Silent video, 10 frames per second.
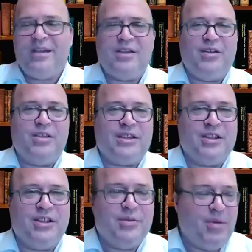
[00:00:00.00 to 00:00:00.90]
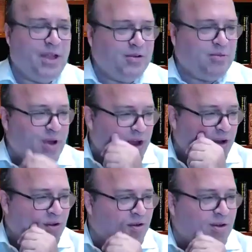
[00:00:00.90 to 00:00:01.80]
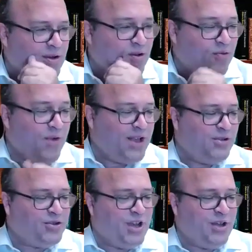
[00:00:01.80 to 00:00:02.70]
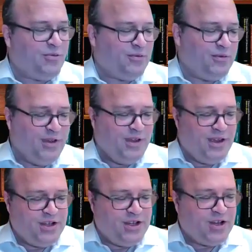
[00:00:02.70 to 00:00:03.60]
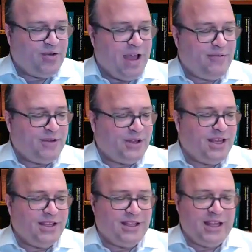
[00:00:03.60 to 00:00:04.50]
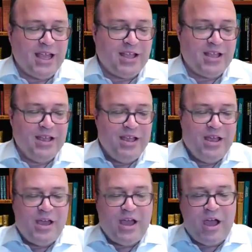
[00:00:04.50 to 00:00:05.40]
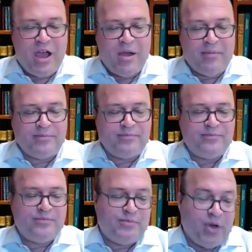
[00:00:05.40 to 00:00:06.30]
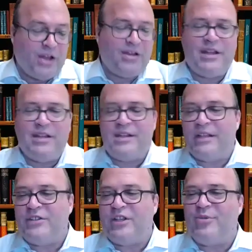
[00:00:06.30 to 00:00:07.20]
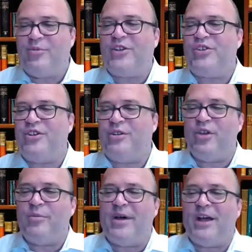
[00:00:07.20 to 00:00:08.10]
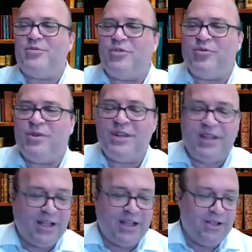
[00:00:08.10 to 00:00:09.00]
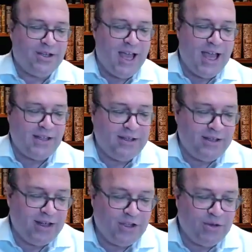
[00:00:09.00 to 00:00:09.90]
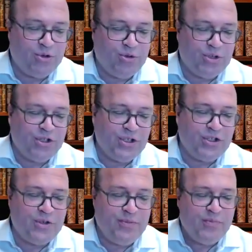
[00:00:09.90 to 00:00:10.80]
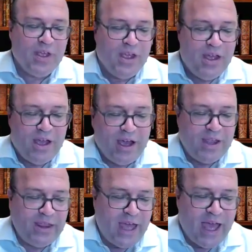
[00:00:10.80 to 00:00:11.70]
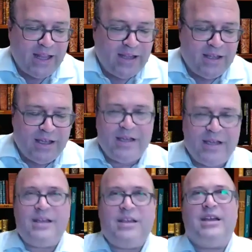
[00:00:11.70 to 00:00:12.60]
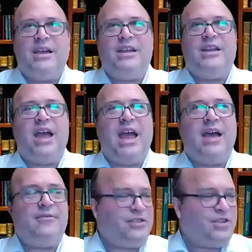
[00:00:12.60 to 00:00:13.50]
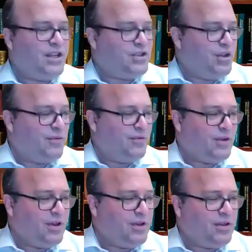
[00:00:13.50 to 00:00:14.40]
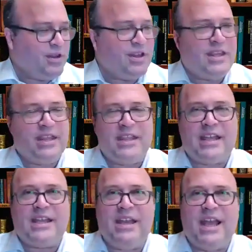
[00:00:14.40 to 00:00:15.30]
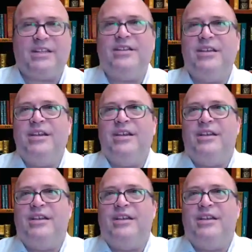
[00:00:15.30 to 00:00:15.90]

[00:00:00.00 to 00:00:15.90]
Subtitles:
That can depend on where you find yourself geographically and the like. But in celebration of Yom Ha'atzmaut, we're going to take a look at some sources that have a sense of that connect